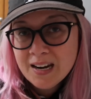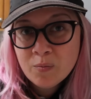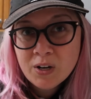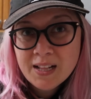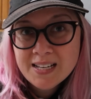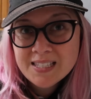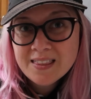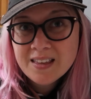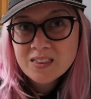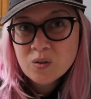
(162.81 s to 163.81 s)
And I'm
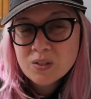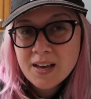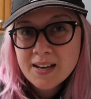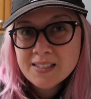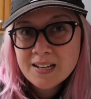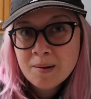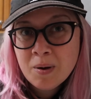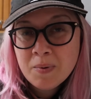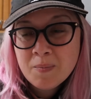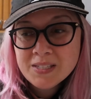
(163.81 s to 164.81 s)
realizing that those clients that I
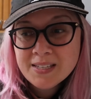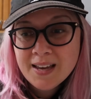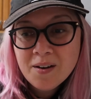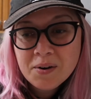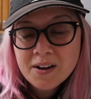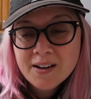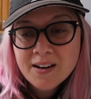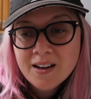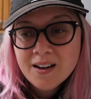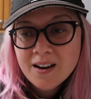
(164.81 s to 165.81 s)
might be missing out on